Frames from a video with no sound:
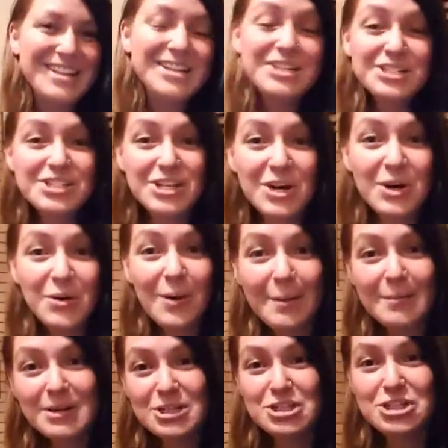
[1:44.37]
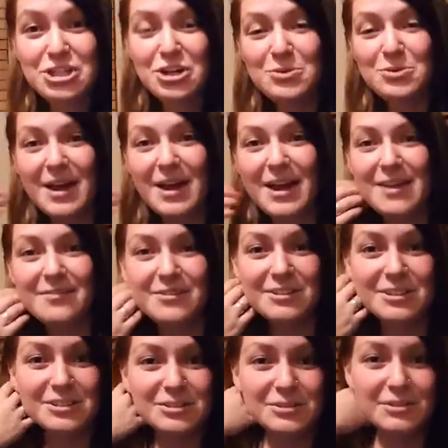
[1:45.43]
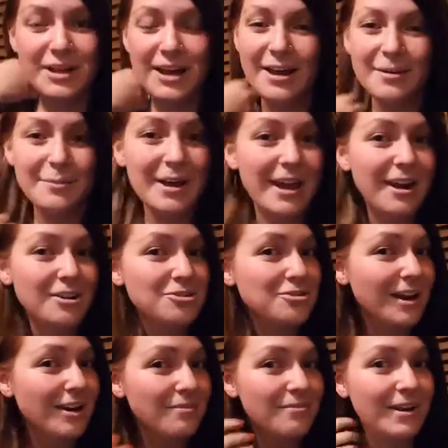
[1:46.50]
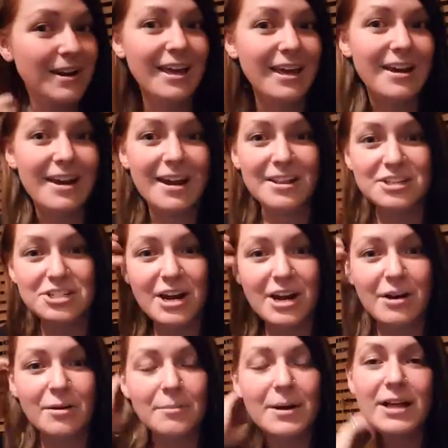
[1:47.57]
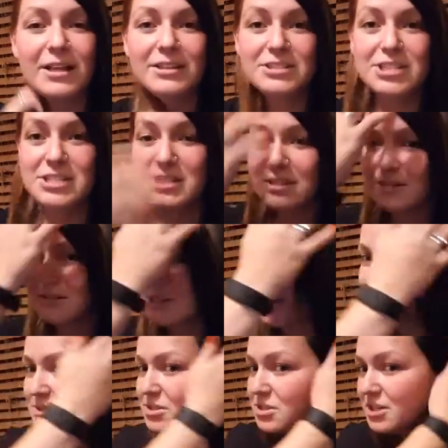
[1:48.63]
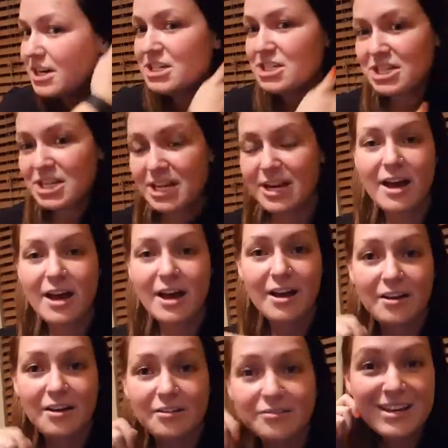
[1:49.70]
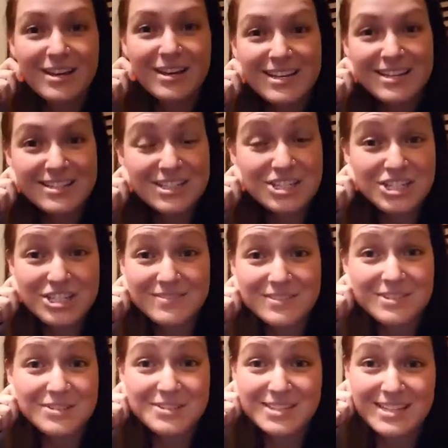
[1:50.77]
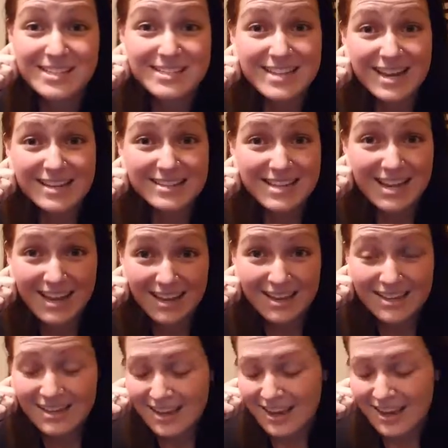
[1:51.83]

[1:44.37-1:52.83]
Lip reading: So I'm going to show you kind of a little, my hair dried funny getting out of the shower, but just a little demonstration of, see, she even knows the exact date.